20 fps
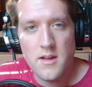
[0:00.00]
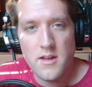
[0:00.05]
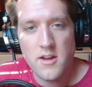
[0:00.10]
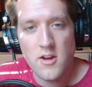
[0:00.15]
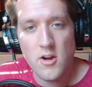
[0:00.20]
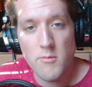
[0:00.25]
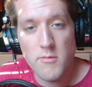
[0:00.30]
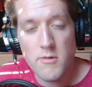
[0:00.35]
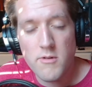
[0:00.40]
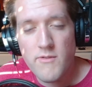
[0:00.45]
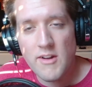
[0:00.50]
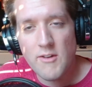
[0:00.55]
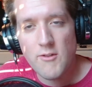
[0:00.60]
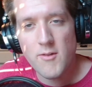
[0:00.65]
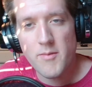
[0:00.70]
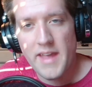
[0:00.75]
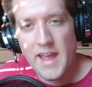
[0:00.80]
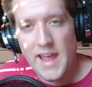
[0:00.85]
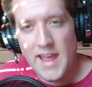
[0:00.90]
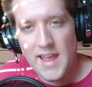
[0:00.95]
moving
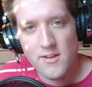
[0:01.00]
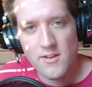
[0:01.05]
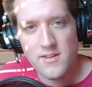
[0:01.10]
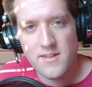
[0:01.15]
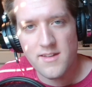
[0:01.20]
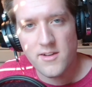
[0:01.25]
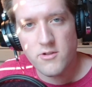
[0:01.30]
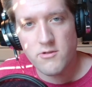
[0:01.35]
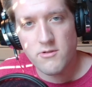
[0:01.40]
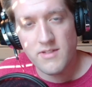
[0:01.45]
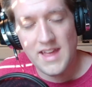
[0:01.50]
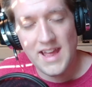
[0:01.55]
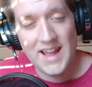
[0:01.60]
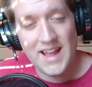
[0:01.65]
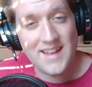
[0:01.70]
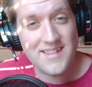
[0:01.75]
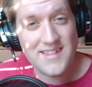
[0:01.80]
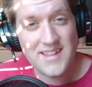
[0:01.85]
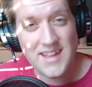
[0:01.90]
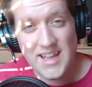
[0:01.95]
from the AL Central that
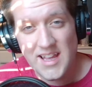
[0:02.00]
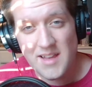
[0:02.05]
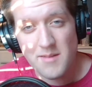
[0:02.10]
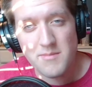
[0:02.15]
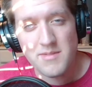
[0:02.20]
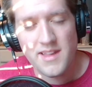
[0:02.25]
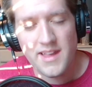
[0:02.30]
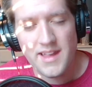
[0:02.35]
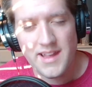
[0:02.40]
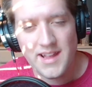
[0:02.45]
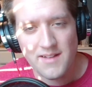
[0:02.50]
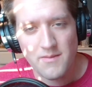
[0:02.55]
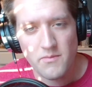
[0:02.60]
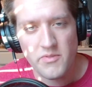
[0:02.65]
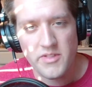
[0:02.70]
has teams like